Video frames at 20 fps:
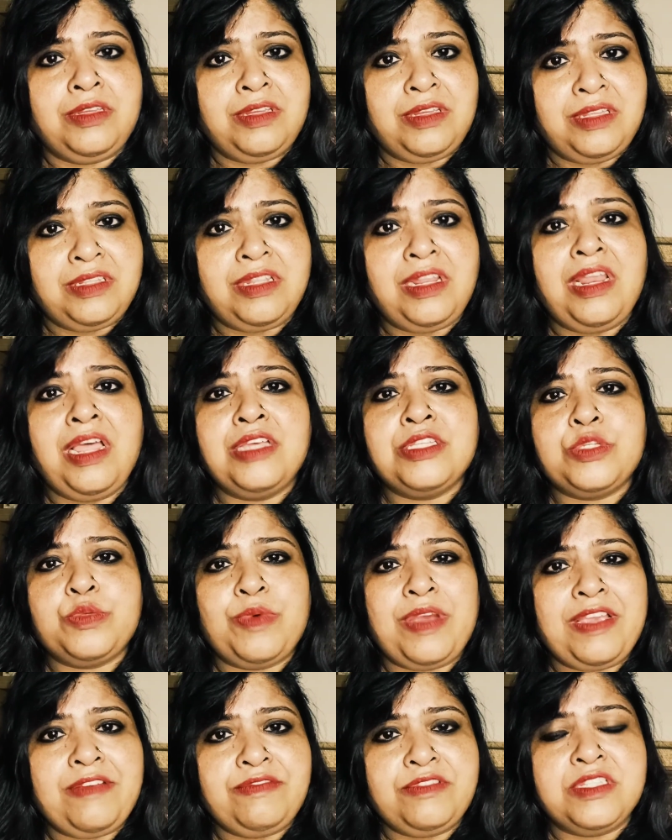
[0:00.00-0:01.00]
the last
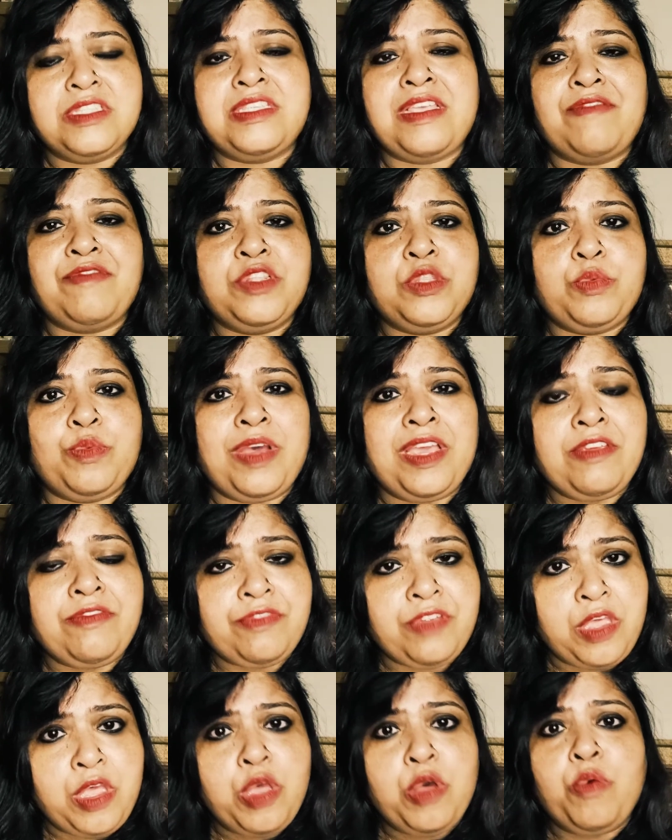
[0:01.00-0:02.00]
wife, the 7th
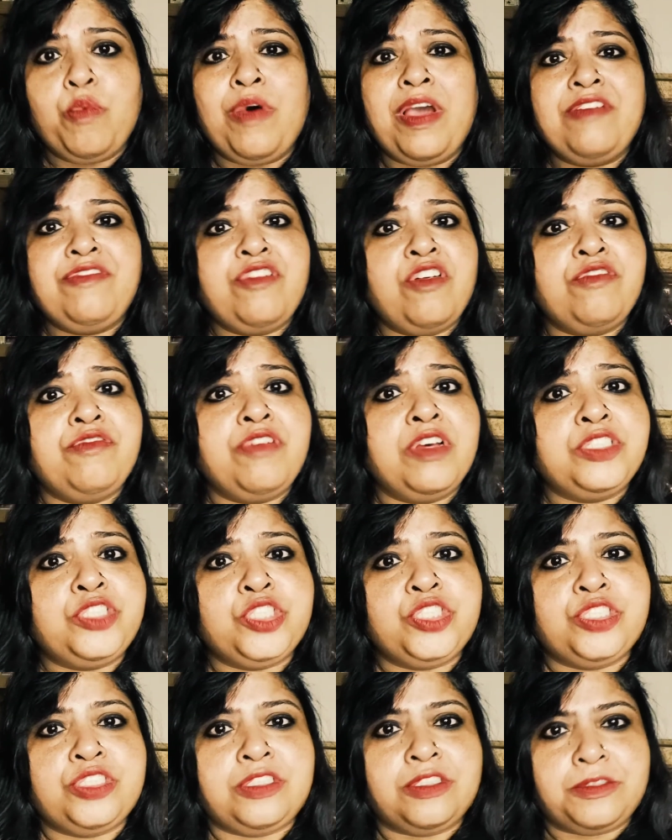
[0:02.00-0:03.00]
wife of
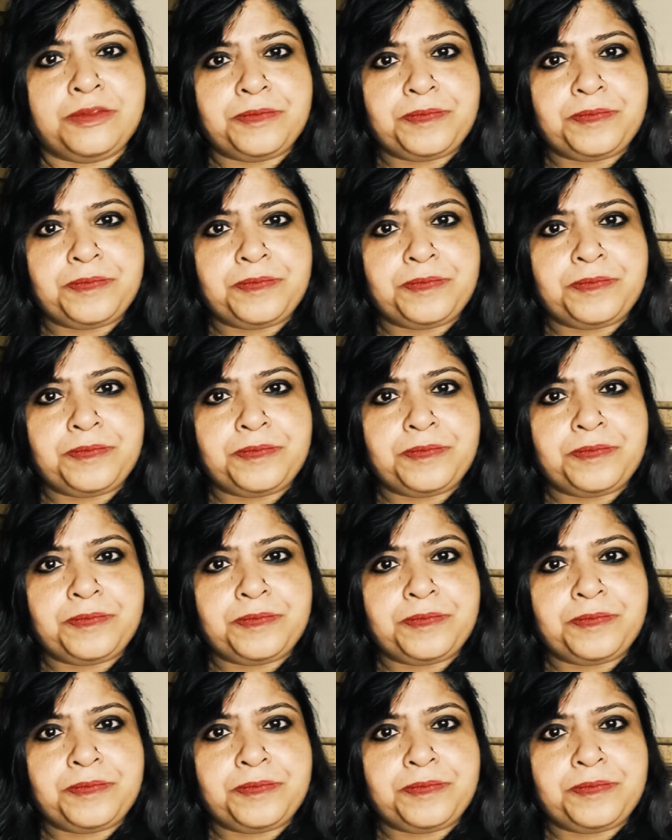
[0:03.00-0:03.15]
Vasishtha.